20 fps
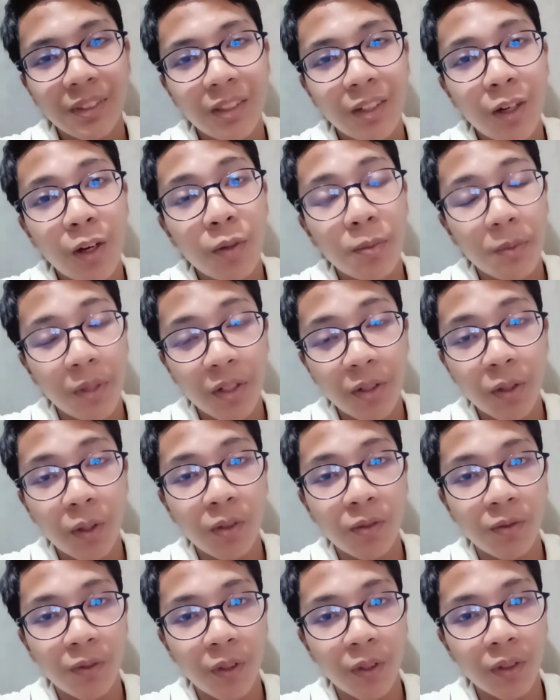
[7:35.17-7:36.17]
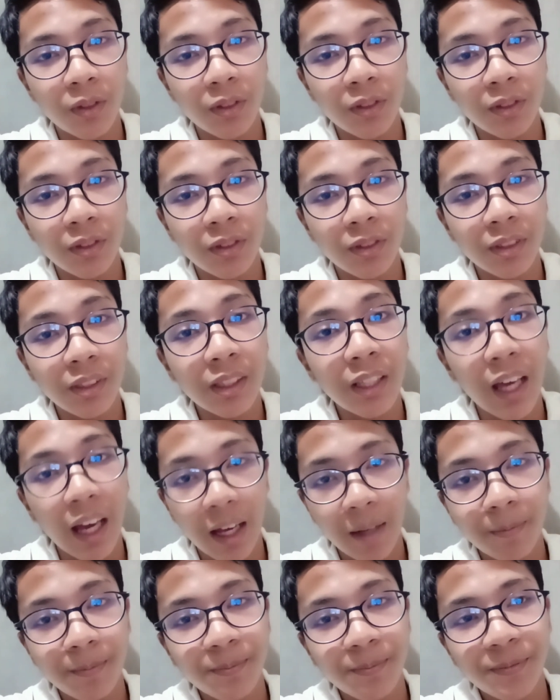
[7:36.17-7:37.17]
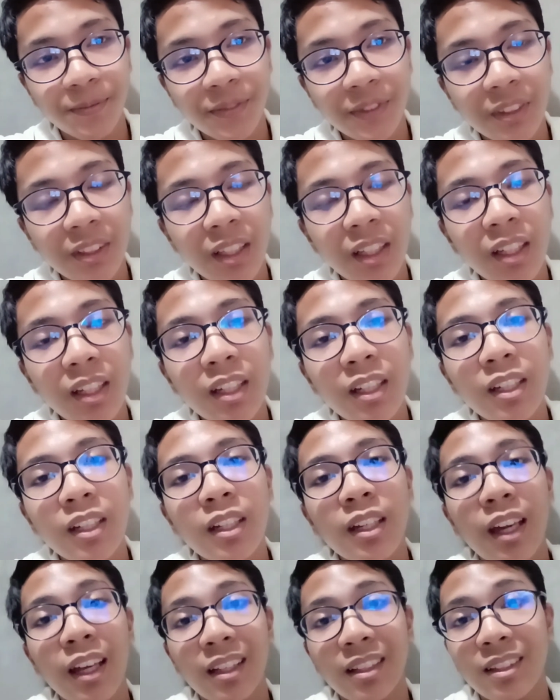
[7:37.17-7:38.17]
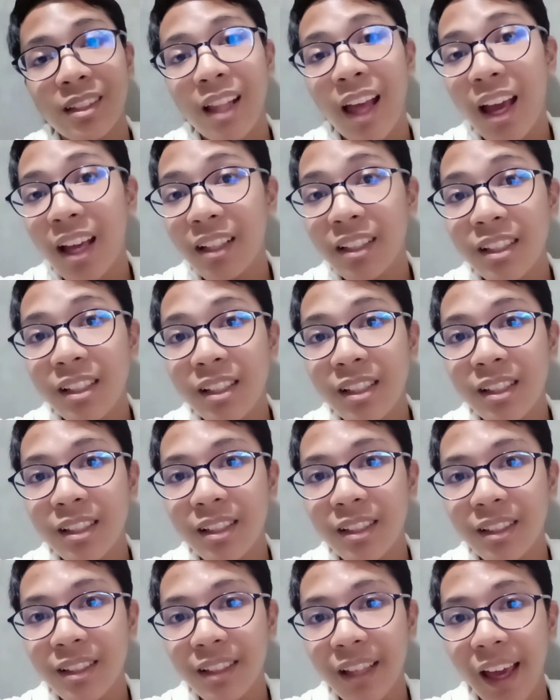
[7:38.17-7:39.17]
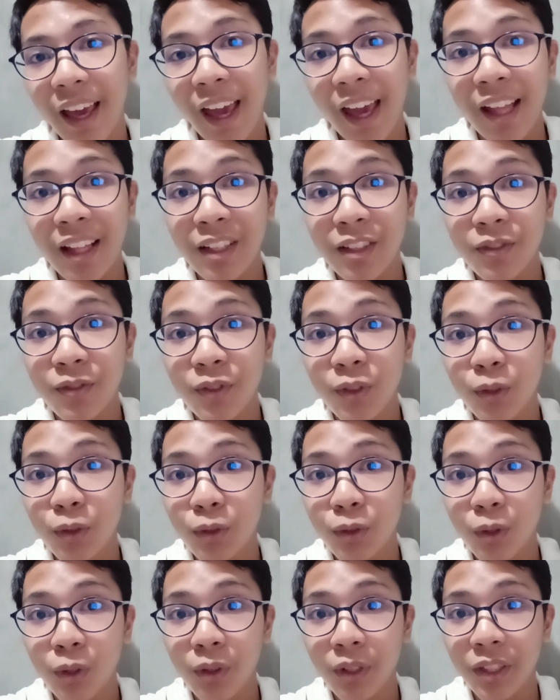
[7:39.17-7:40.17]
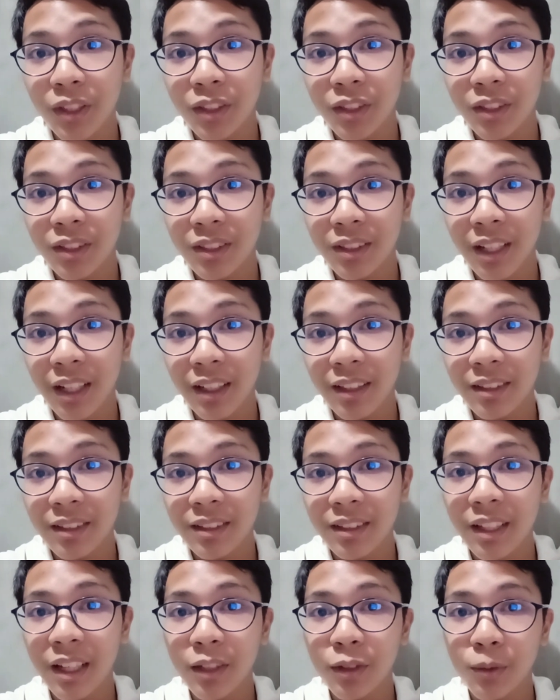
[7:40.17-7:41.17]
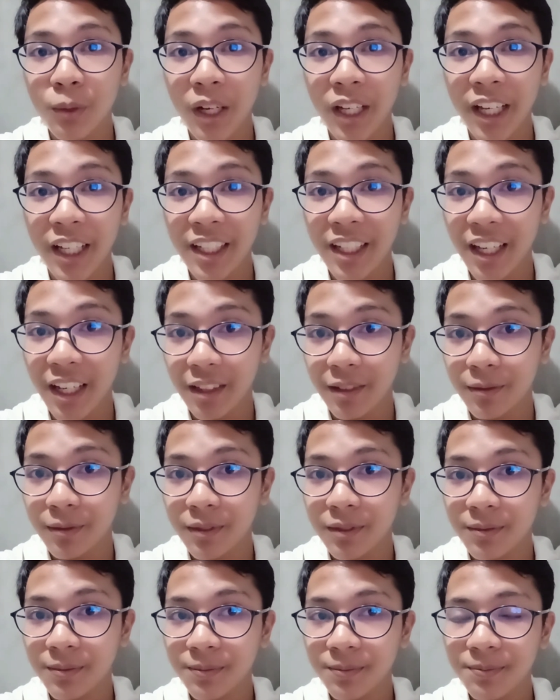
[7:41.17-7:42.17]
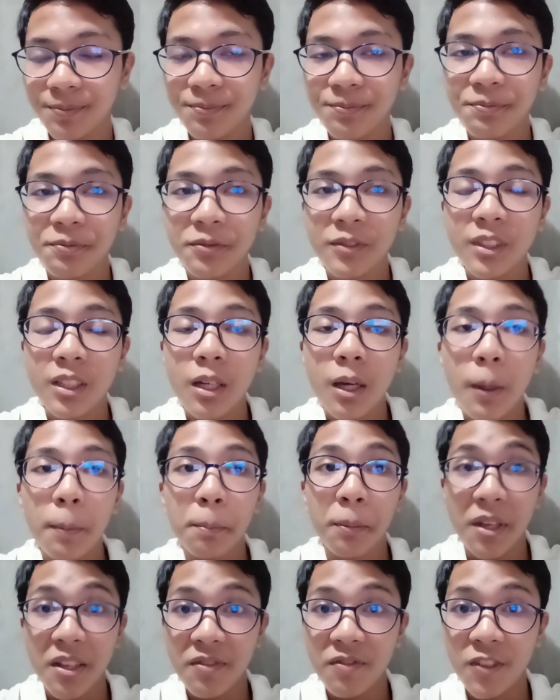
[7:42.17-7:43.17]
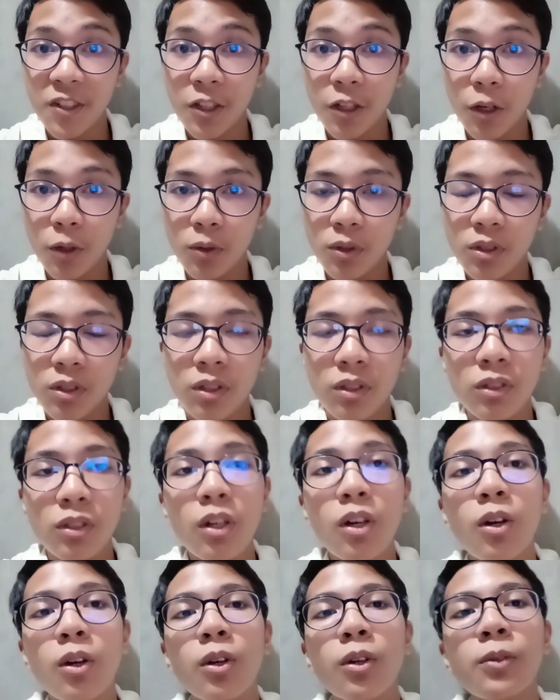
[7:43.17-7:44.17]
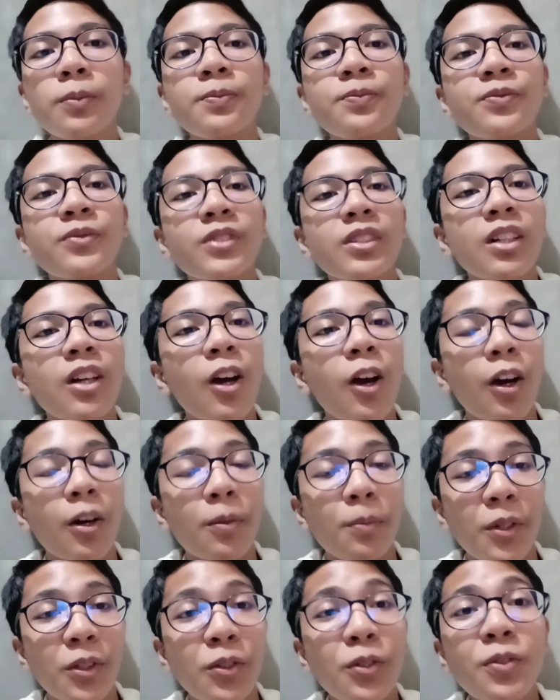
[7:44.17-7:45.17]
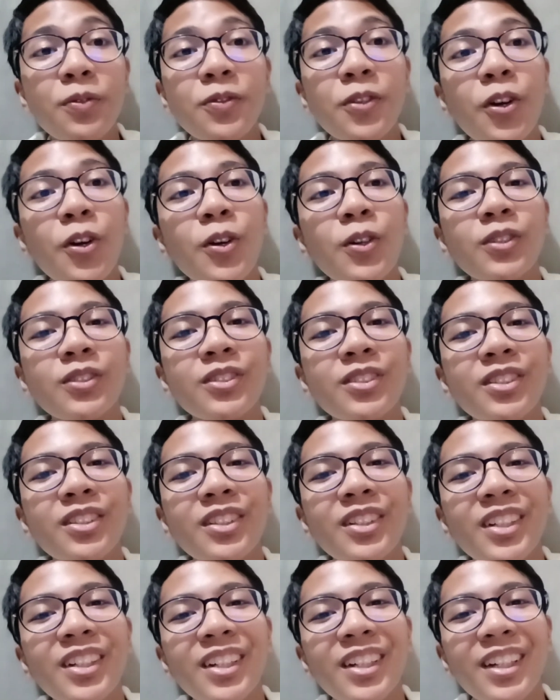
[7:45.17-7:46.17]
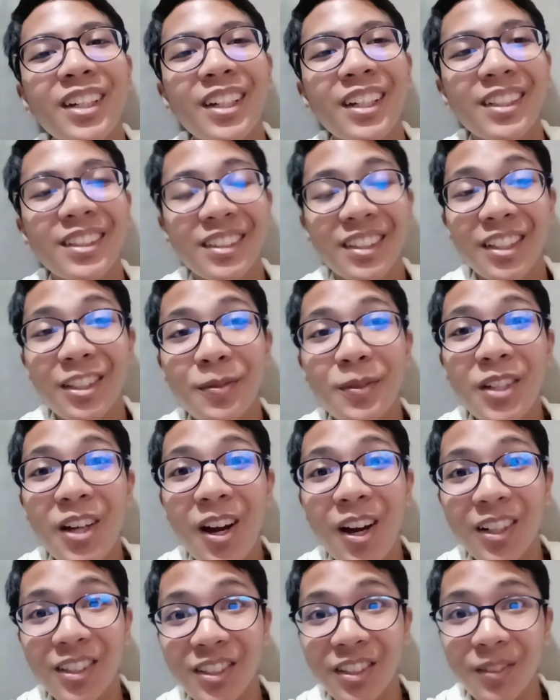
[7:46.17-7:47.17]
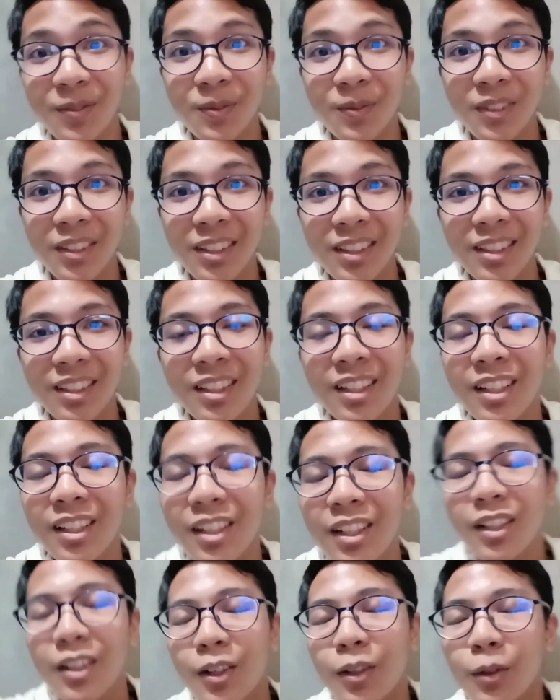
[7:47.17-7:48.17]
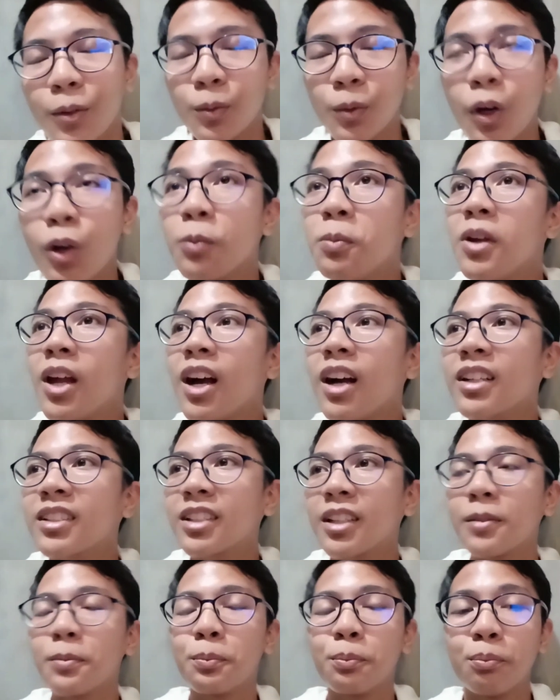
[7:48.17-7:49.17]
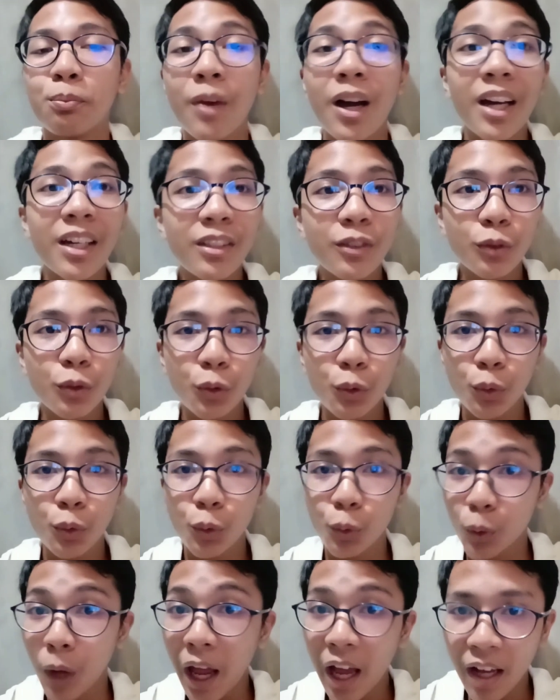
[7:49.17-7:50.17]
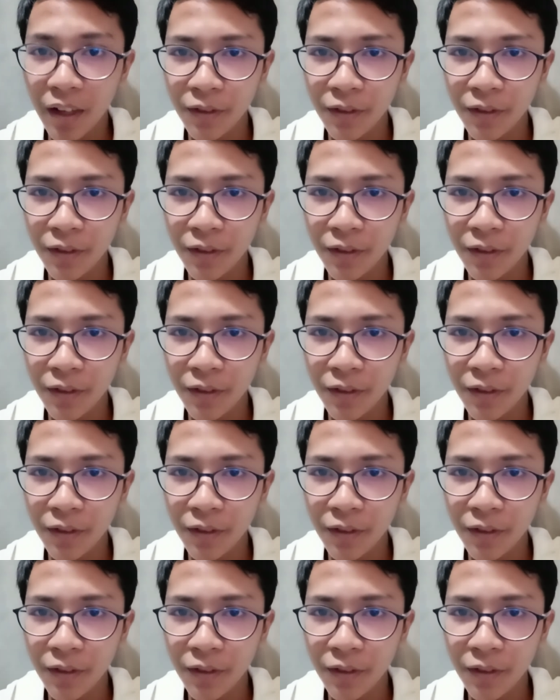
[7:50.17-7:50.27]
of my old phone yeah it's laggy and it's full storage that, that's why I can't make videos so on my new phone it's gonna be awesome Roblox and Minecraft